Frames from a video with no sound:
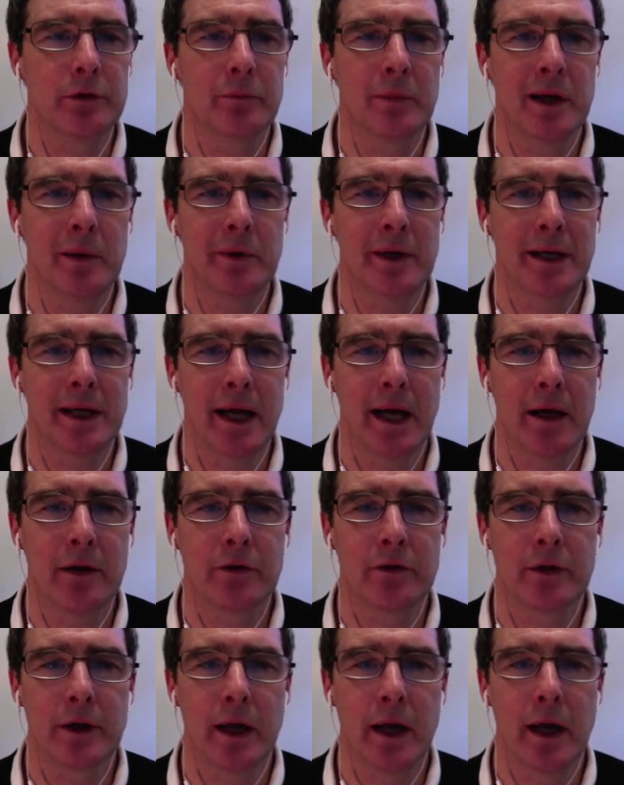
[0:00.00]
maybe an
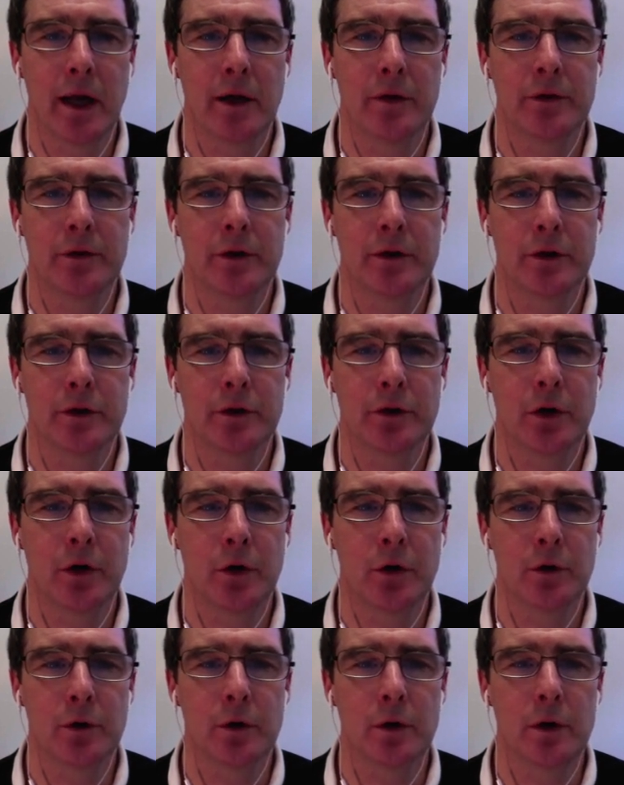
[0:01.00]
x, a count, and a
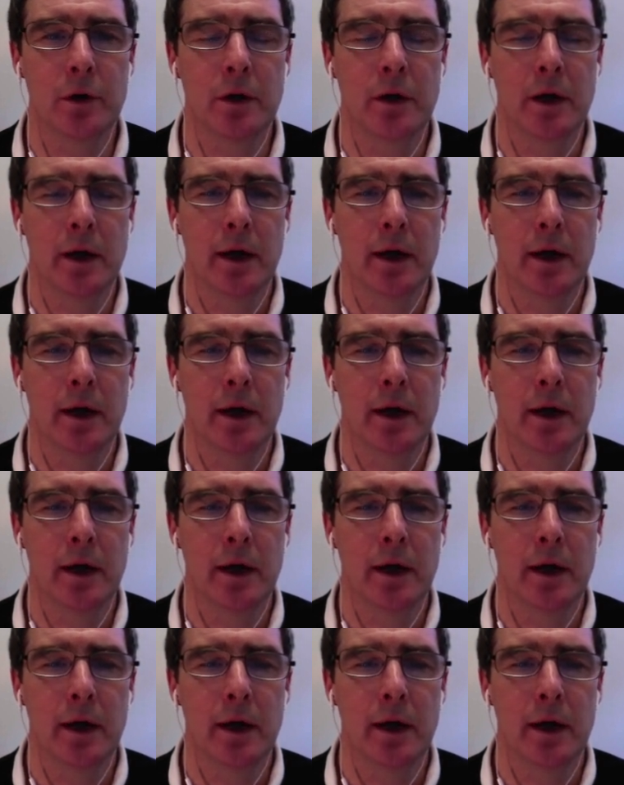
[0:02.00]
total.